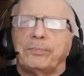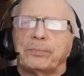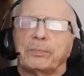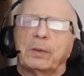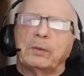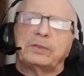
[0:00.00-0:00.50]

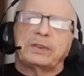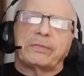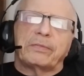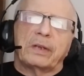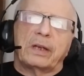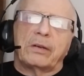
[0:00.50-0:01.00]
Most,
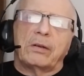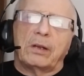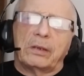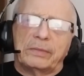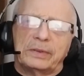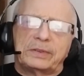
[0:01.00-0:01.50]
if not
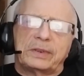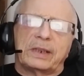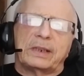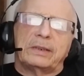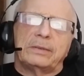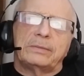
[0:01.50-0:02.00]
all of us,
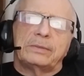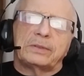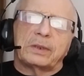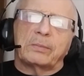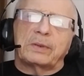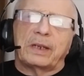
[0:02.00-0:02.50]
take
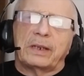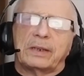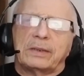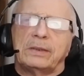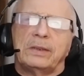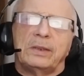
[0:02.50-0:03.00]
some kind
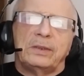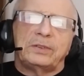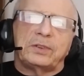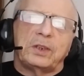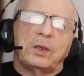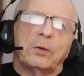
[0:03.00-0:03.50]
of
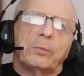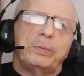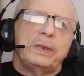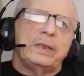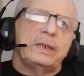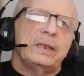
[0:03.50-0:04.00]

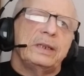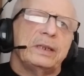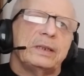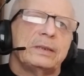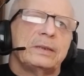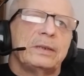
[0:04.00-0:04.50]
COPD